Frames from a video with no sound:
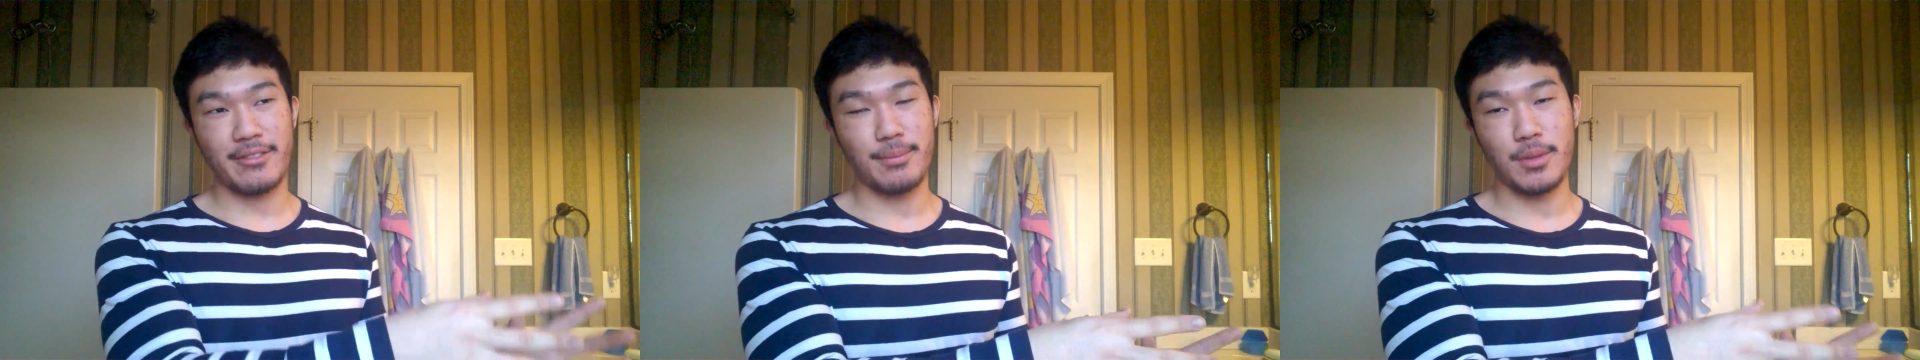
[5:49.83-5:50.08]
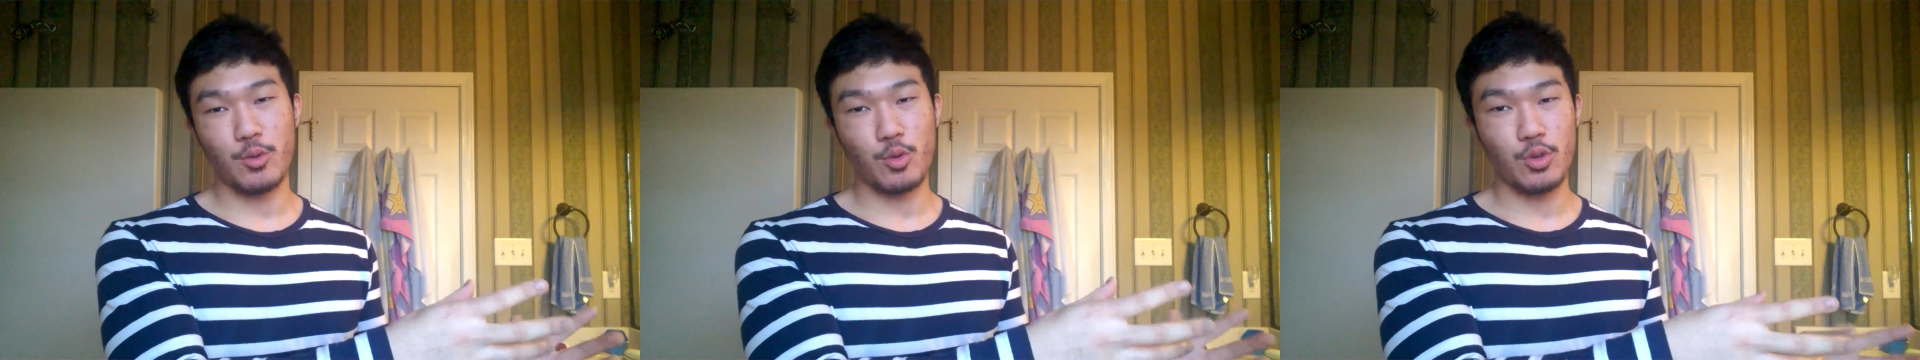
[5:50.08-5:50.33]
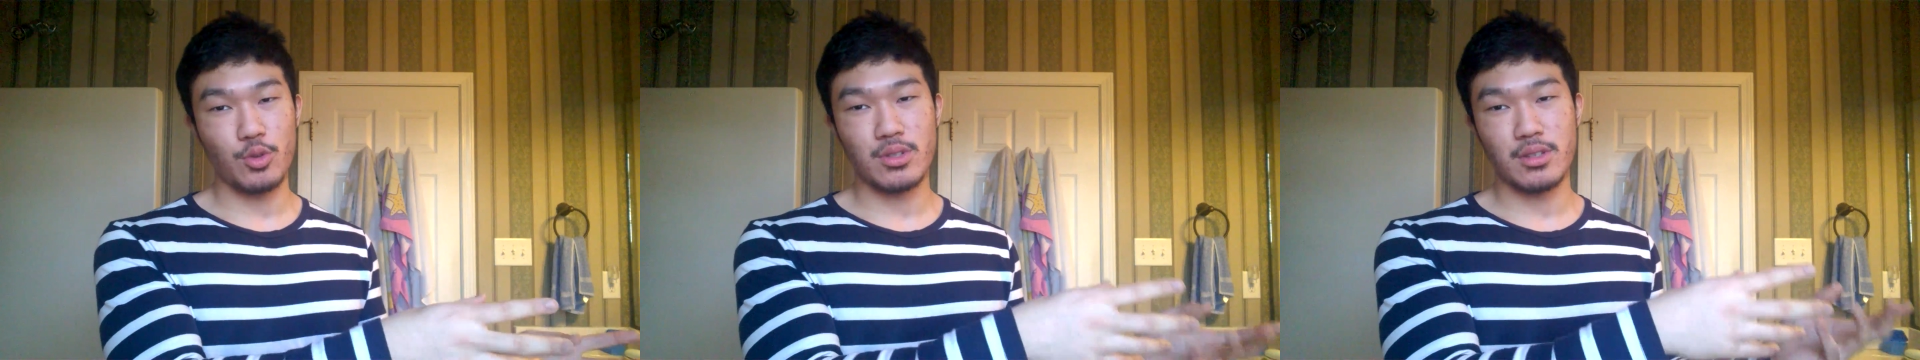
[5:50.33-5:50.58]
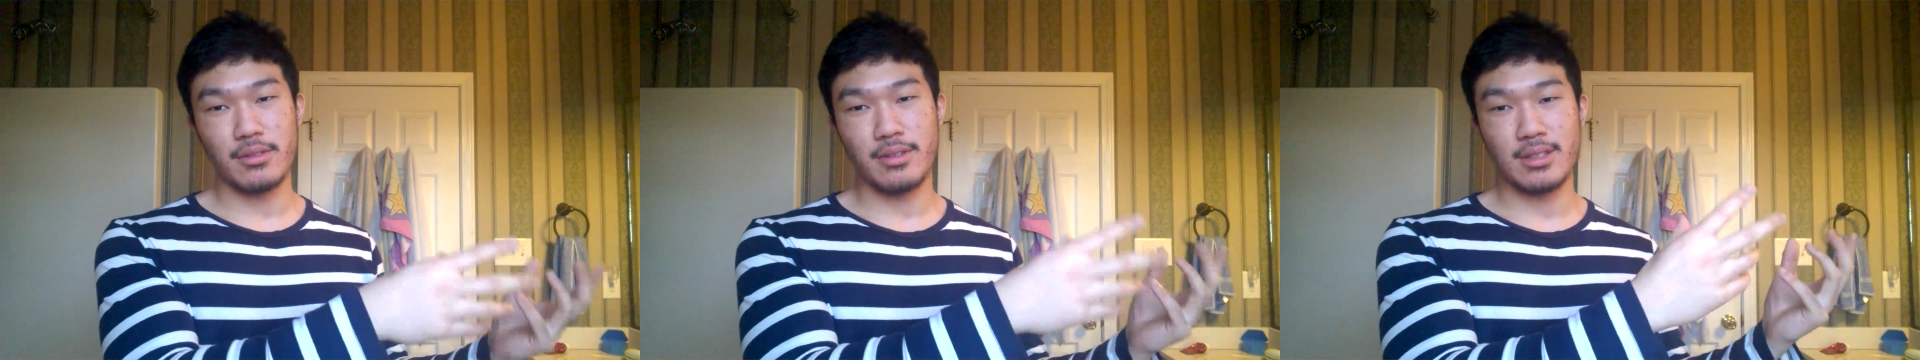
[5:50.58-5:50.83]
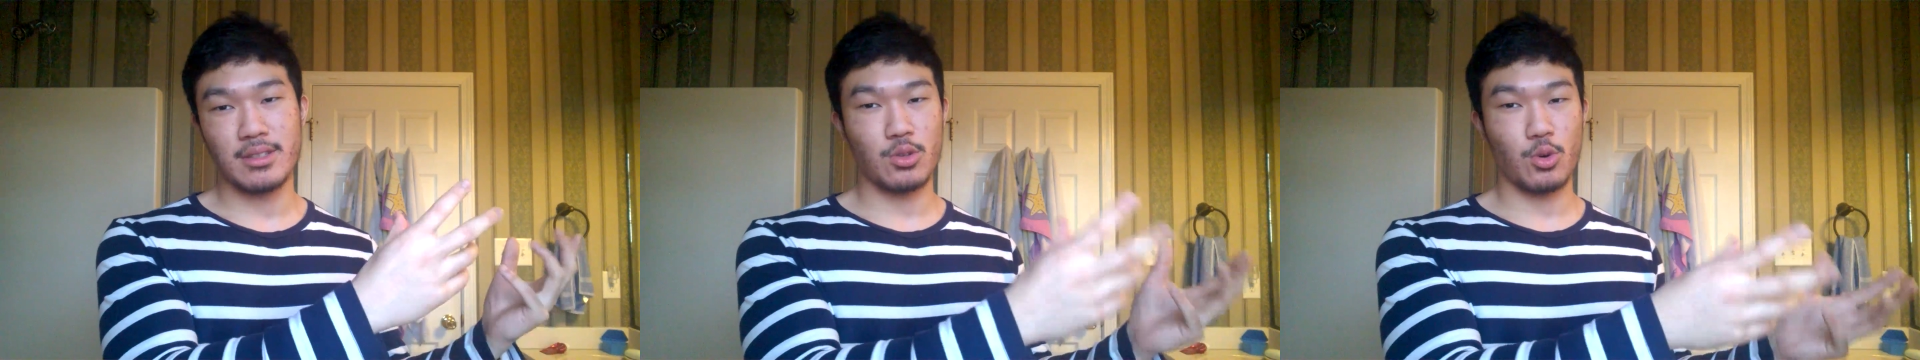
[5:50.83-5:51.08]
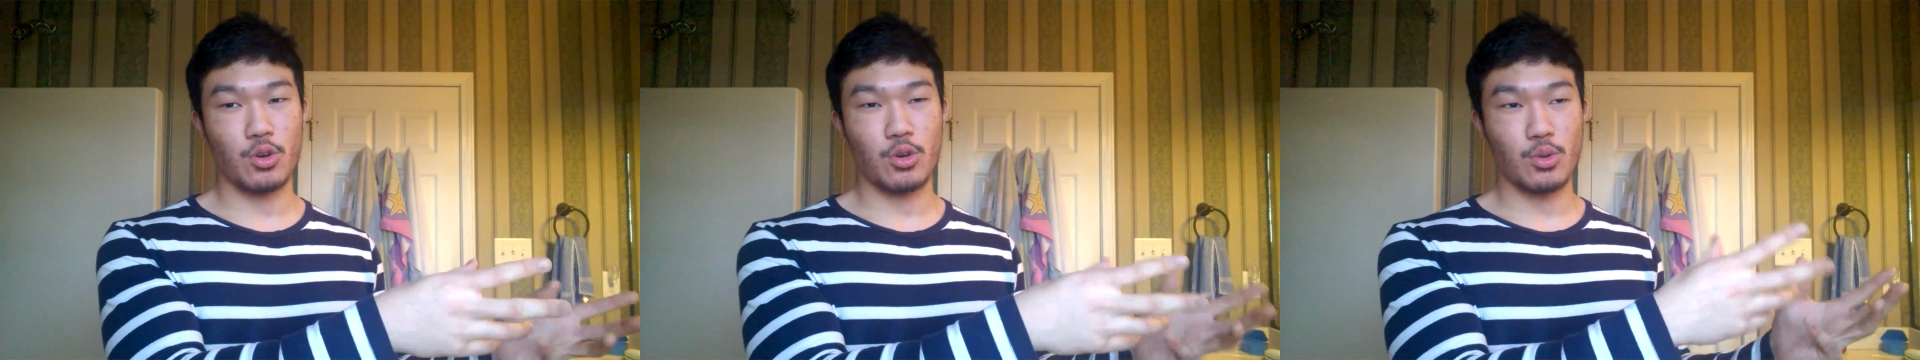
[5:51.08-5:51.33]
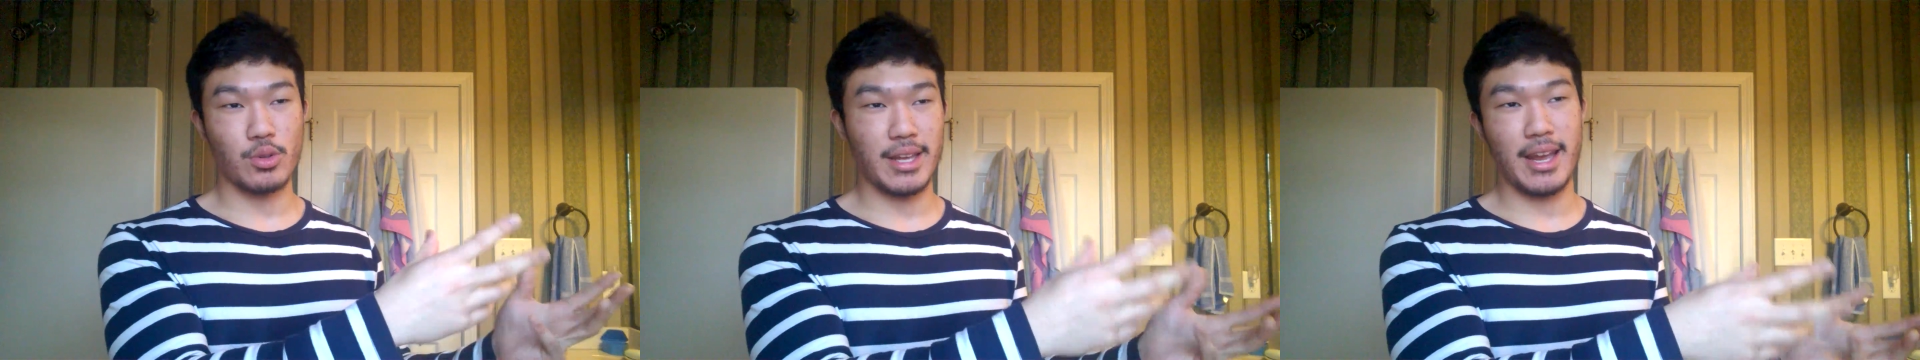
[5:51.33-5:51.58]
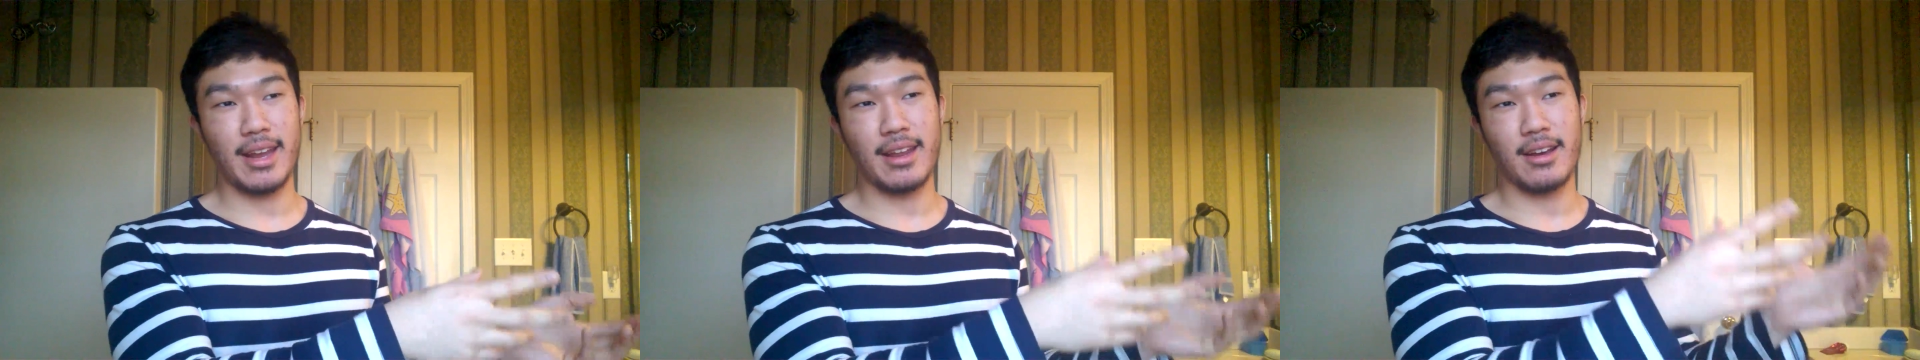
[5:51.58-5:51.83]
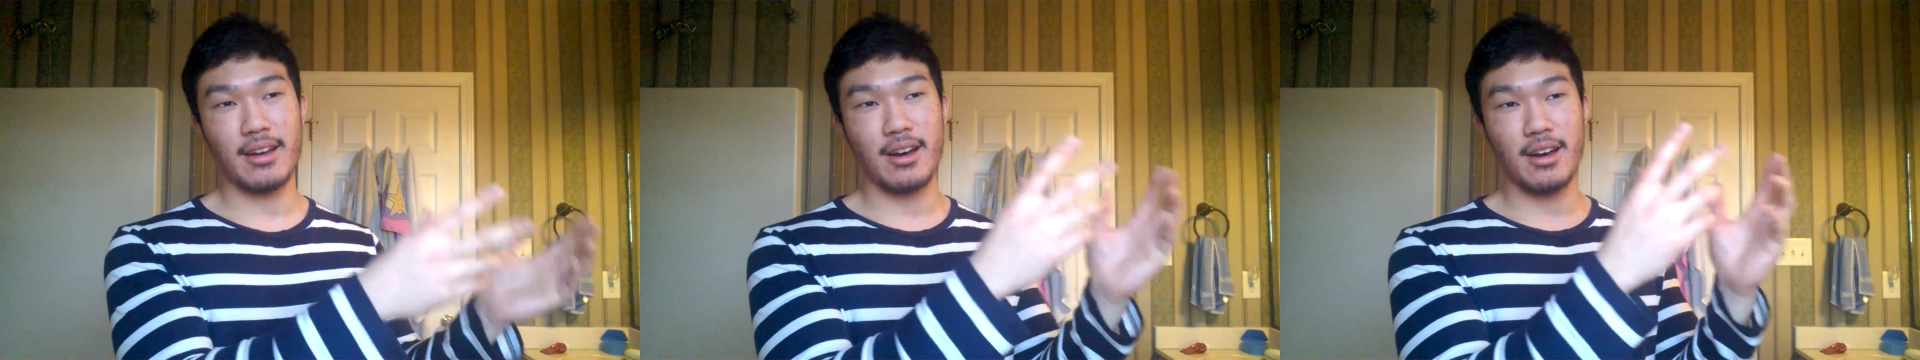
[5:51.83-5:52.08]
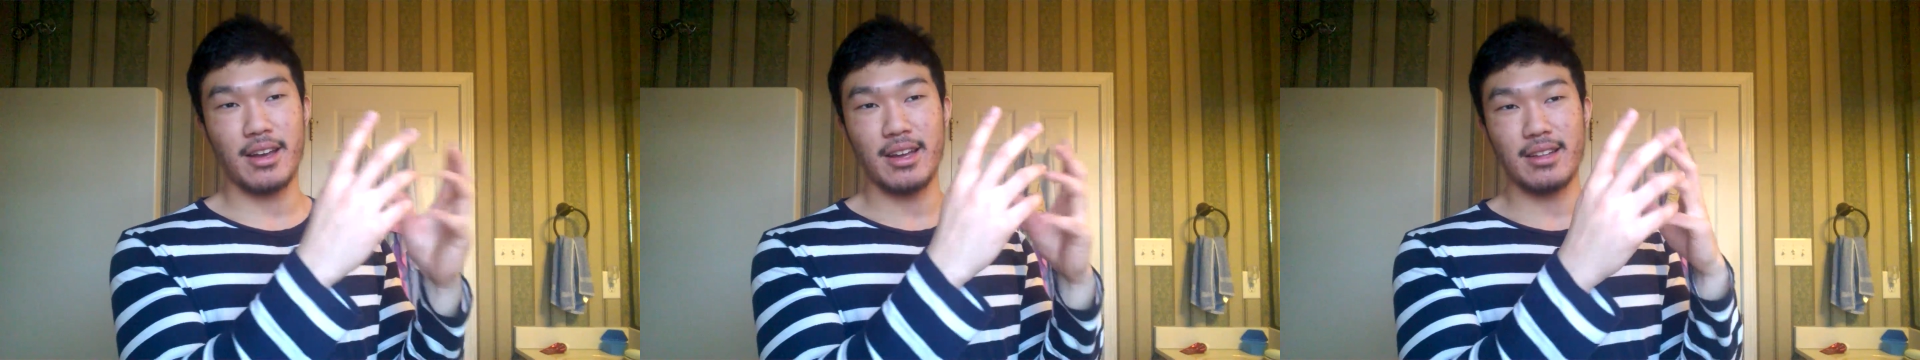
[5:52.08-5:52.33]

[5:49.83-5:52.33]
from the roots of historical data